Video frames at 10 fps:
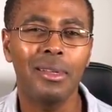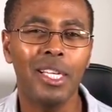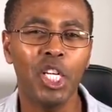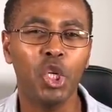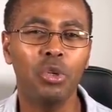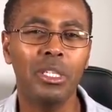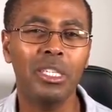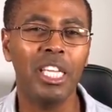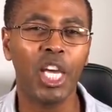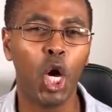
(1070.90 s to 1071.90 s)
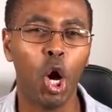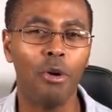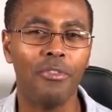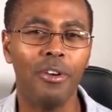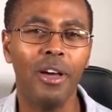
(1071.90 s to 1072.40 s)
he should take
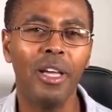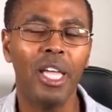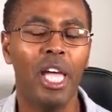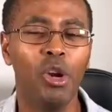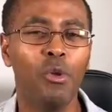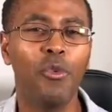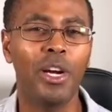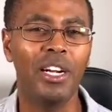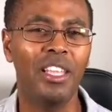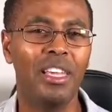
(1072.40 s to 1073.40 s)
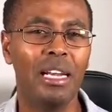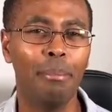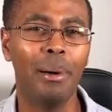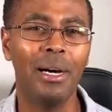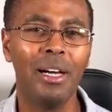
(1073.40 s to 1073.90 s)
off and look for another
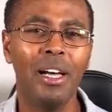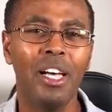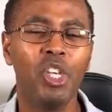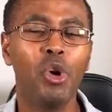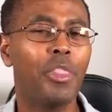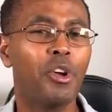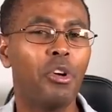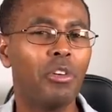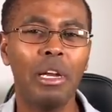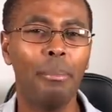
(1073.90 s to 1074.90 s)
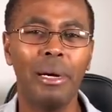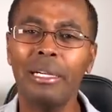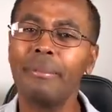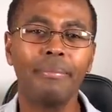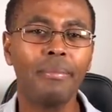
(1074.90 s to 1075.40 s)
number. You're the wrong number.
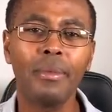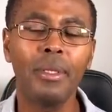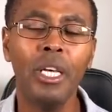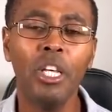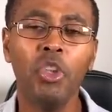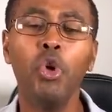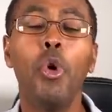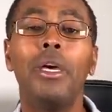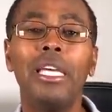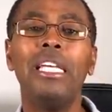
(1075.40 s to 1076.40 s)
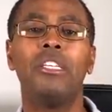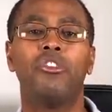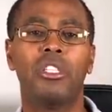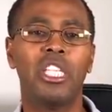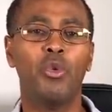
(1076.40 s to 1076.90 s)
You, you are
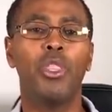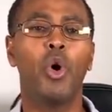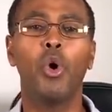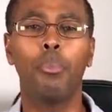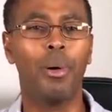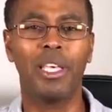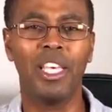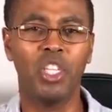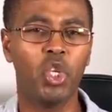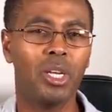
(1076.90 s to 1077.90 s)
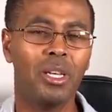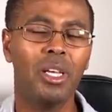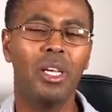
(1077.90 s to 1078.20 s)
interested with the whole package.